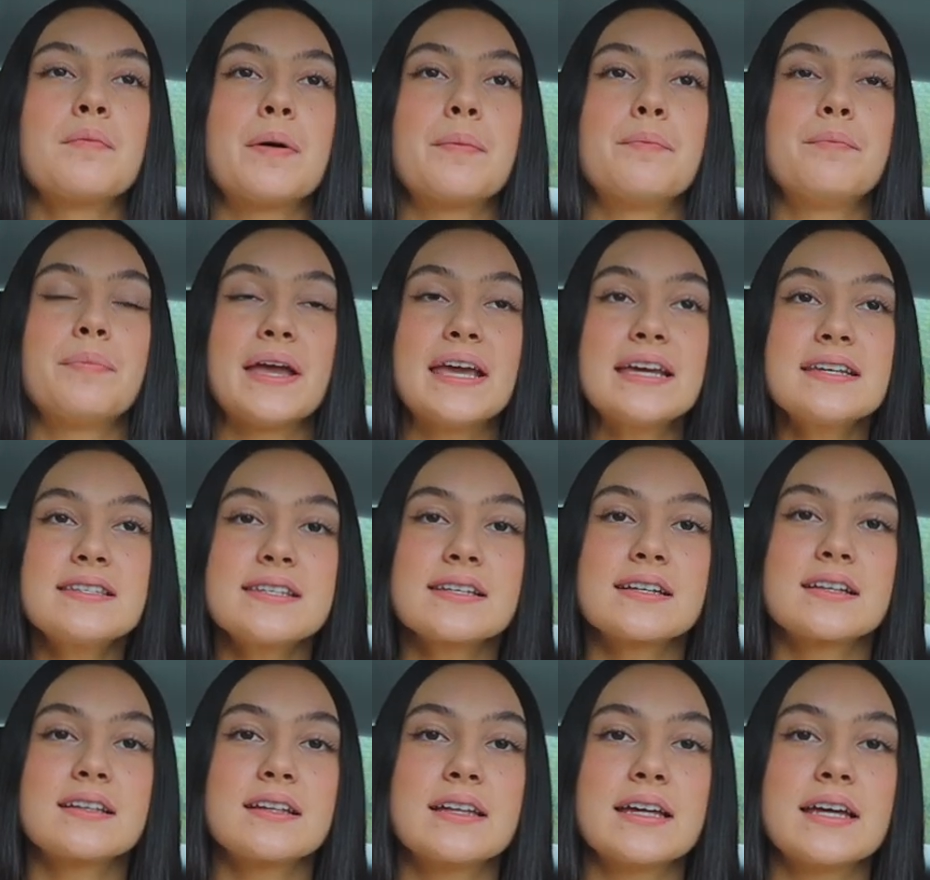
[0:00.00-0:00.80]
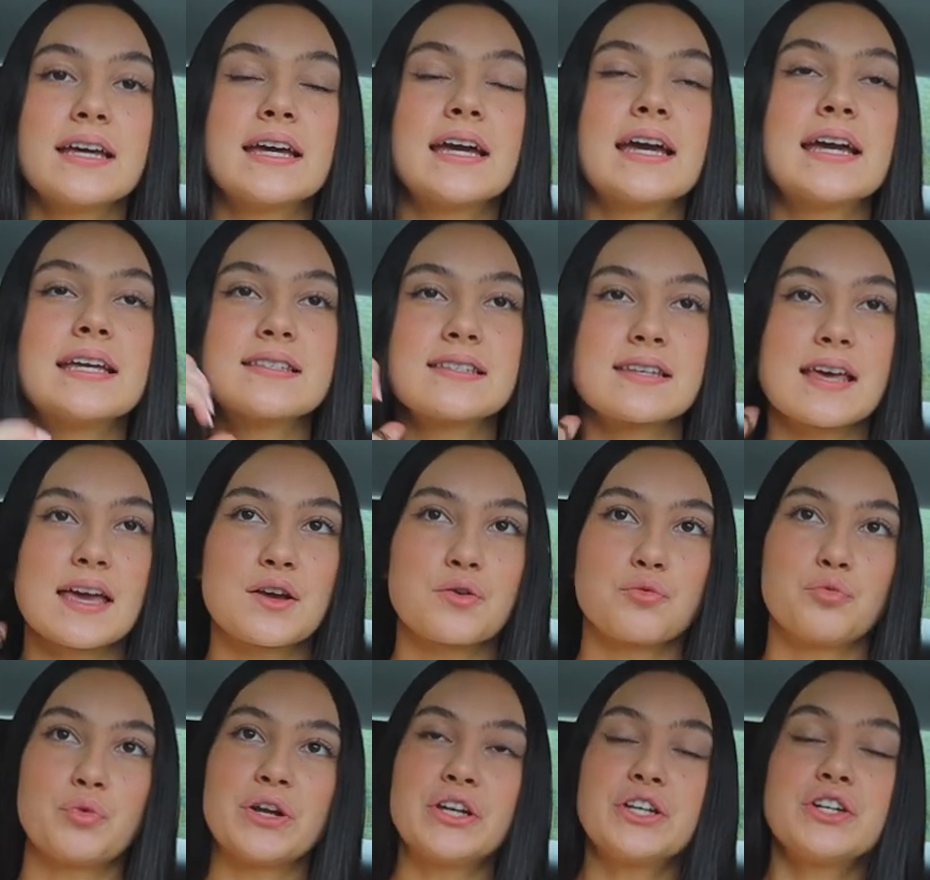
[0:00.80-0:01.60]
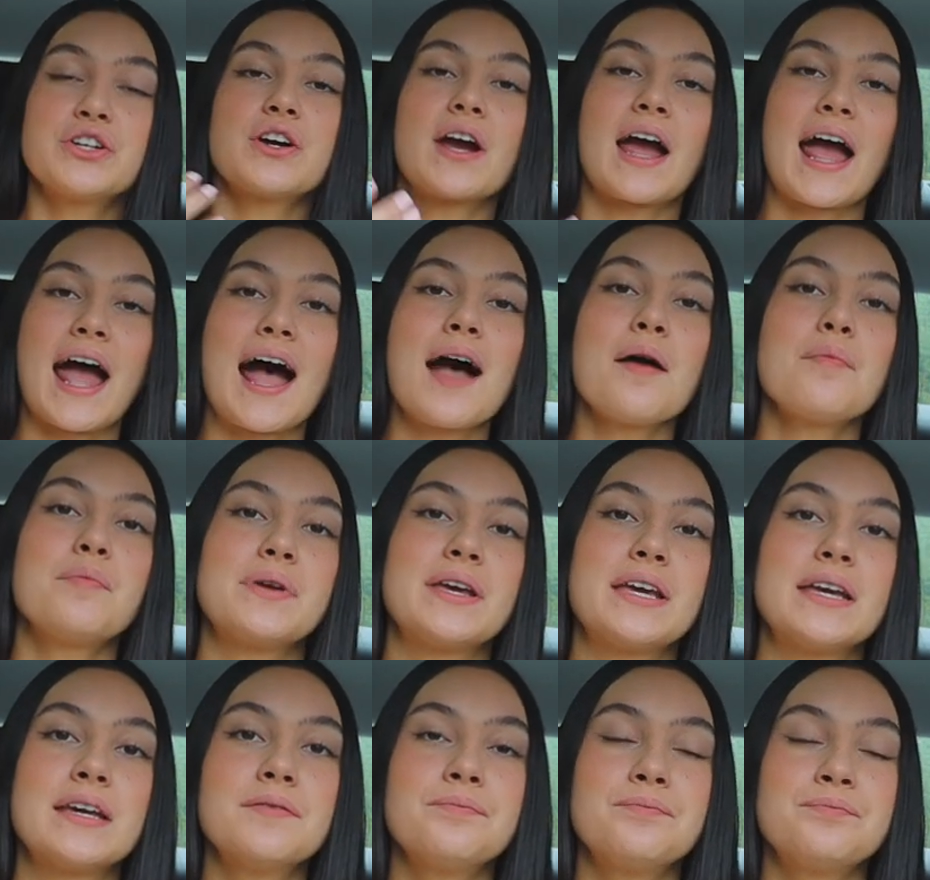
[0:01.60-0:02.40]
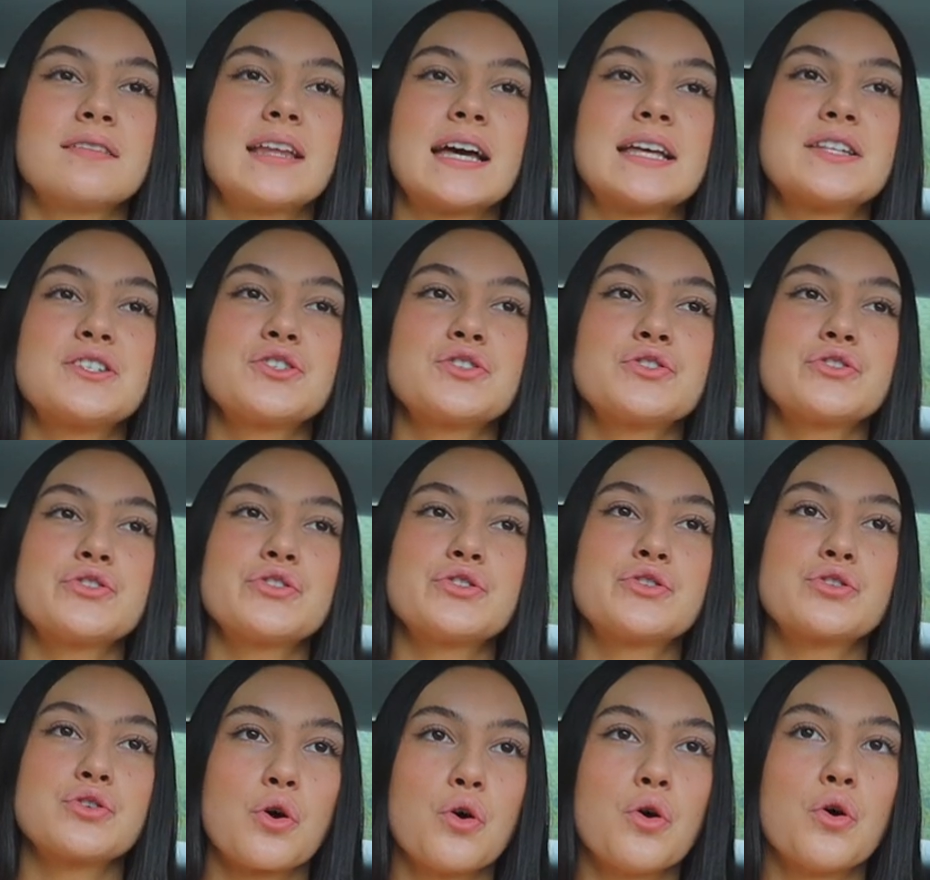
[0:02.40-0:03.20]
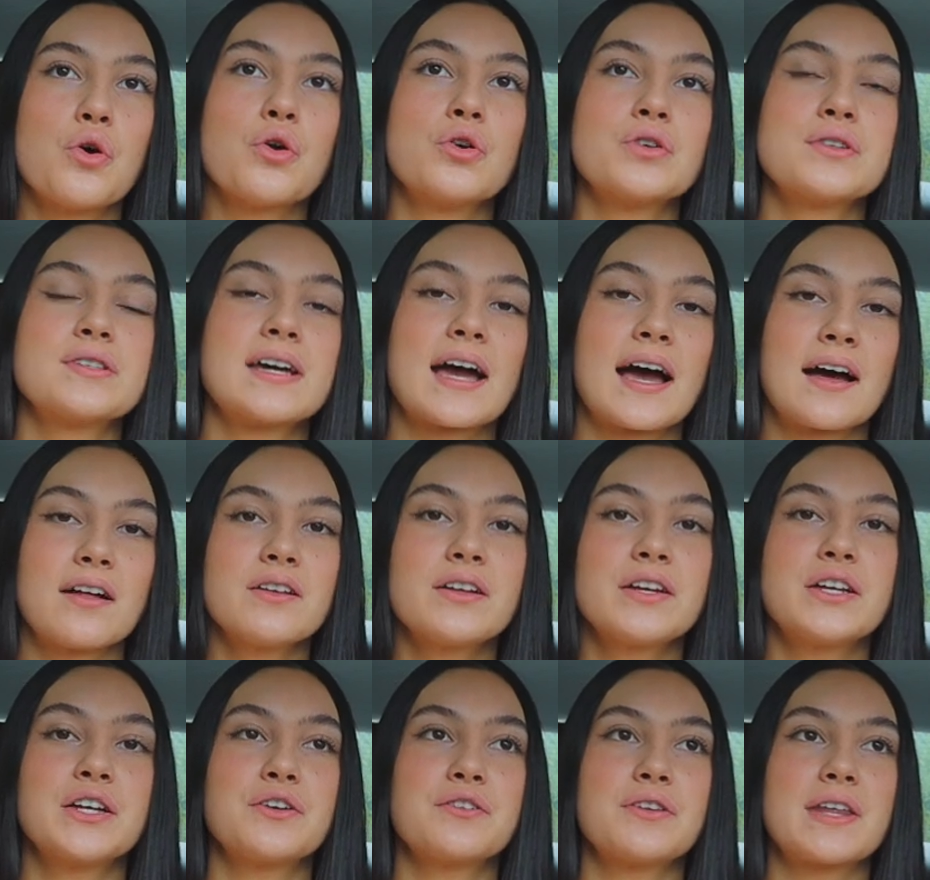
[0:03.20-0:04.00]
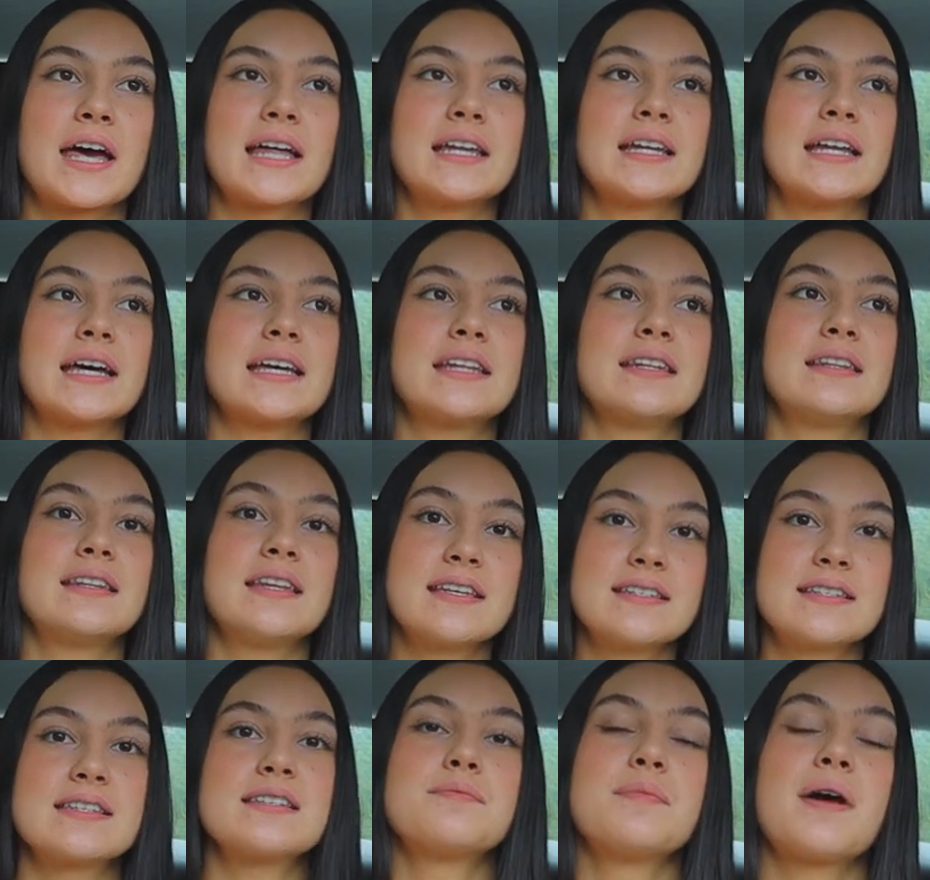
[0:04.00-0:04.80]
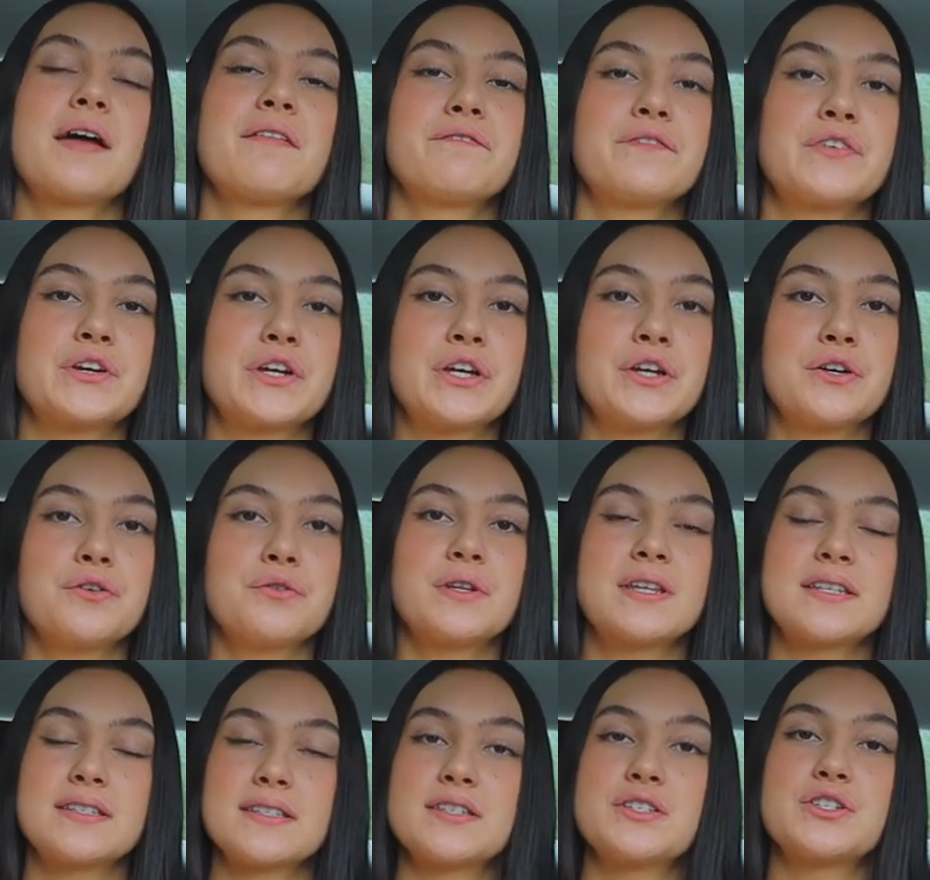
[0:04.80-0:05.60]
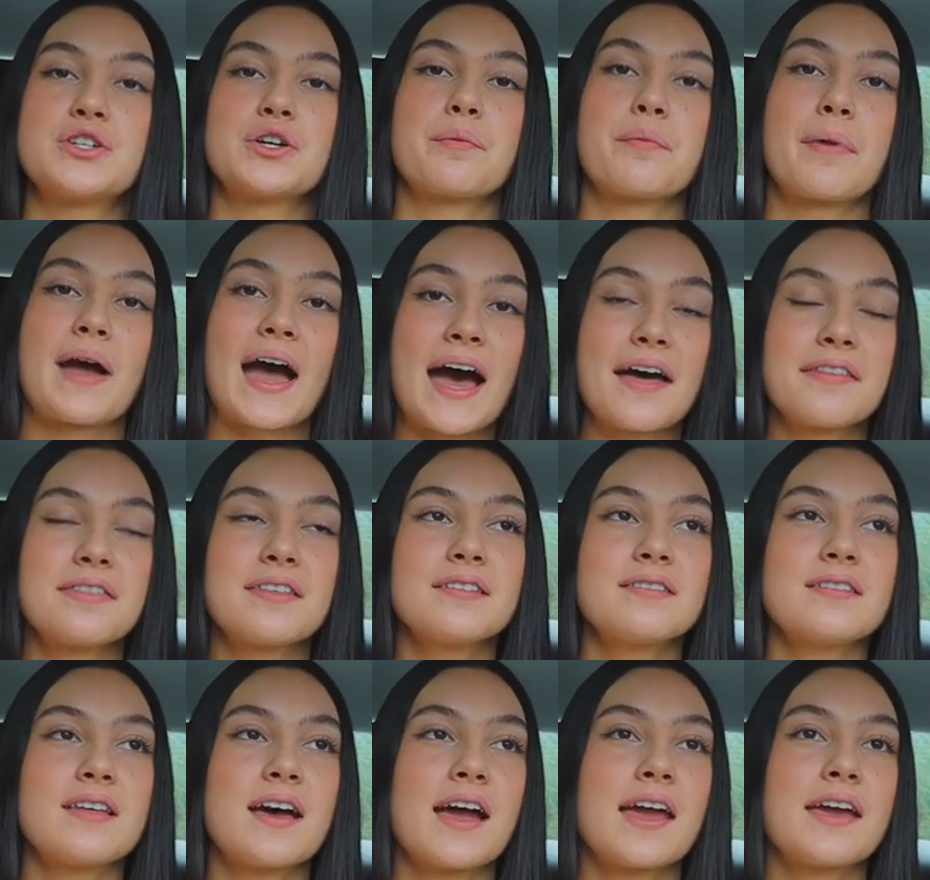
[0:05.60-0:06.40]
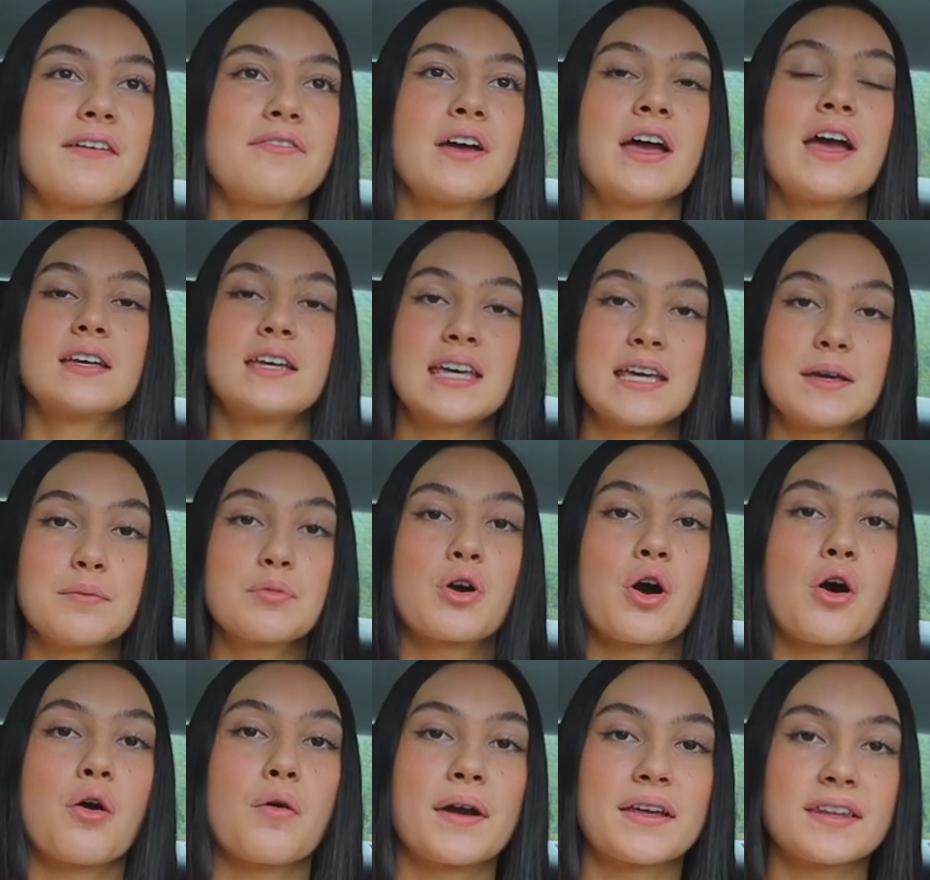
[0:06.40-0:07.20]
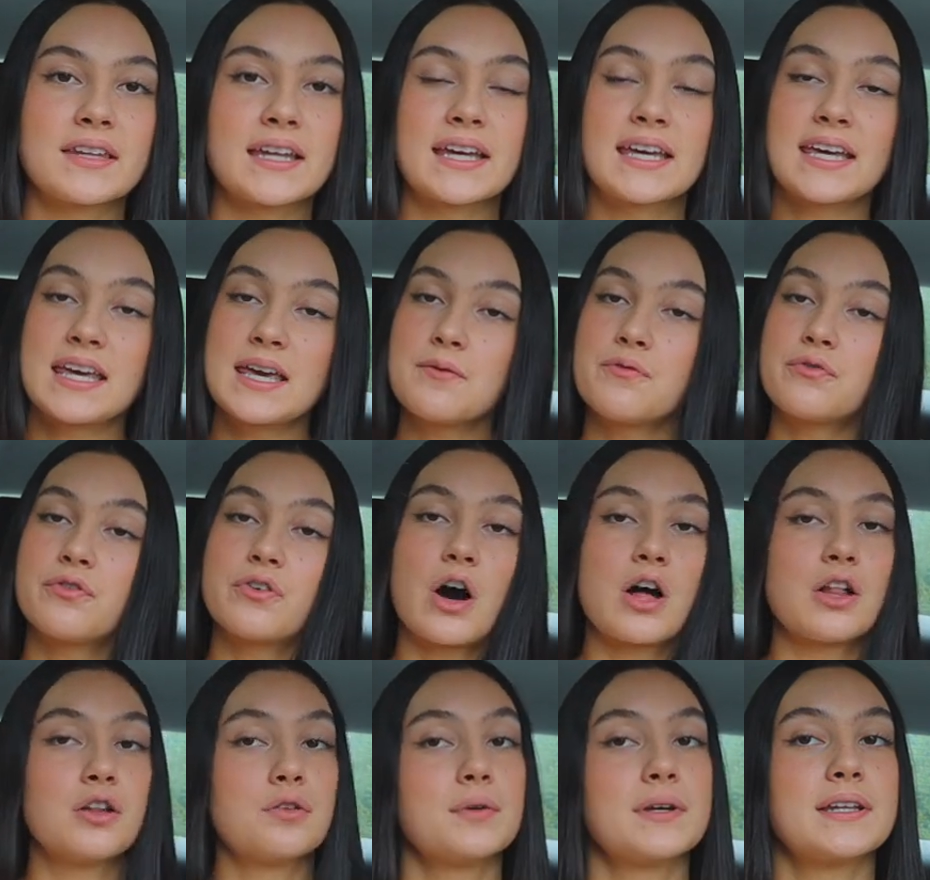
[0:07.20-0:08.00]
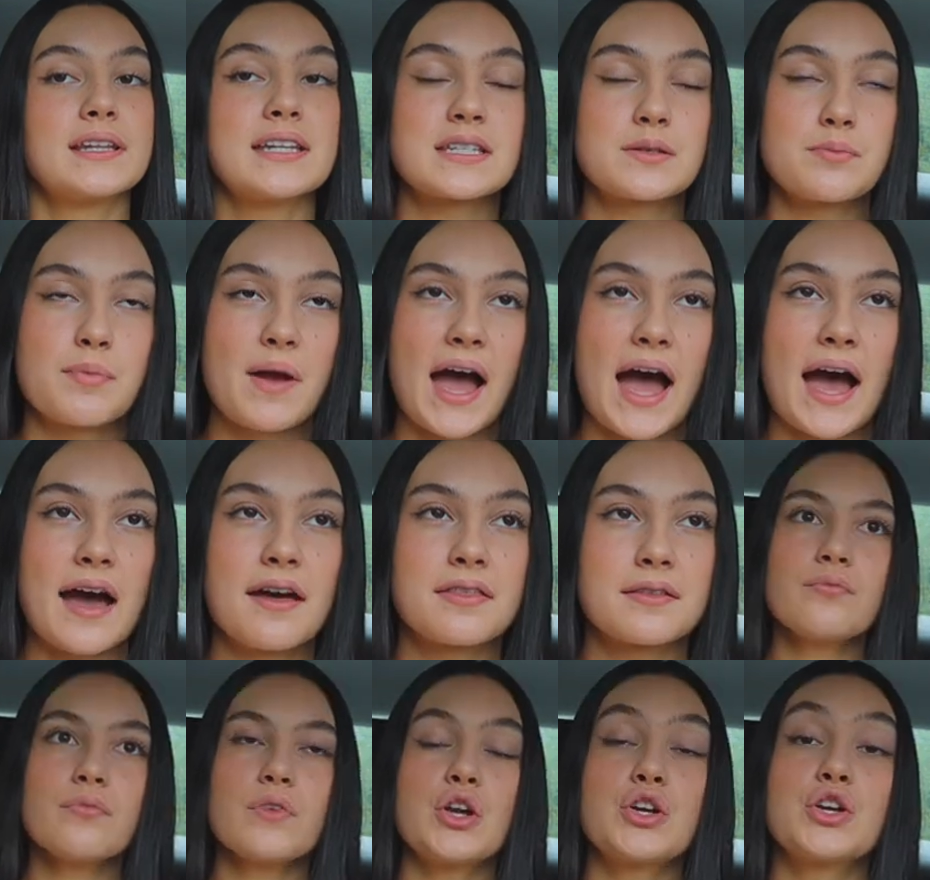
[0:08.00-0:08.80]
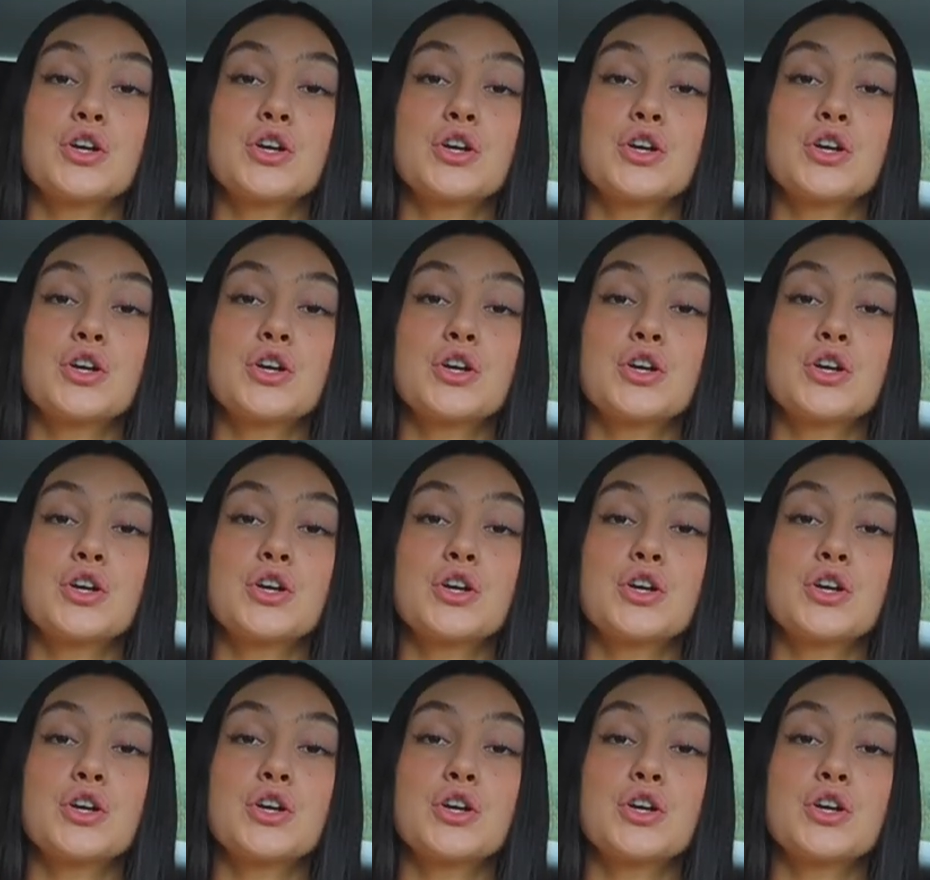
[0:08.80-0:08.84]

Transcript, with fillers: But basically, it's like when you're happy, that's your soul telling you that like this is meant for you. This is your path in life keep going, like keep following this path.